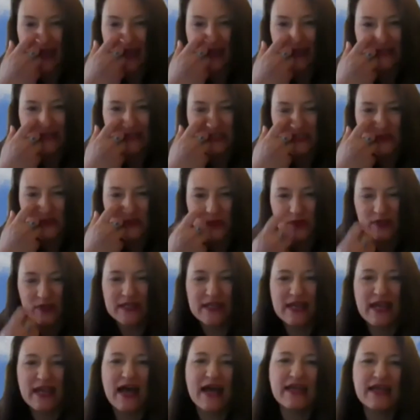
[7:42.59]
And it's just
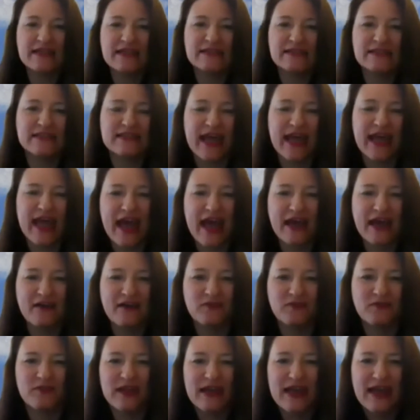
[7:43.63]
really nice to
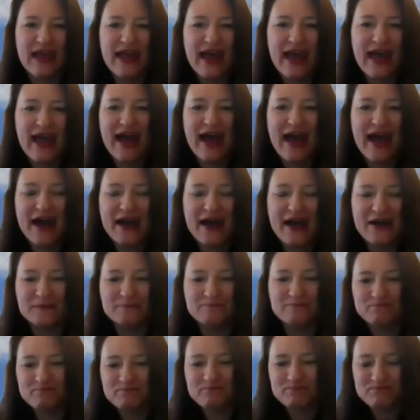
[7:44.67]
have
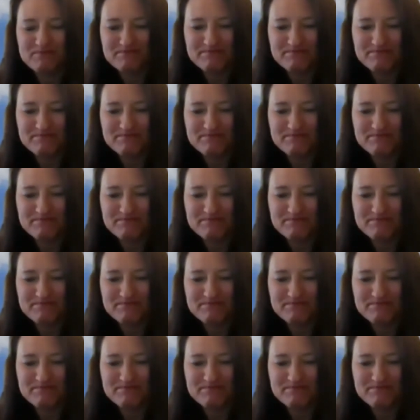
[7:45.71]
um,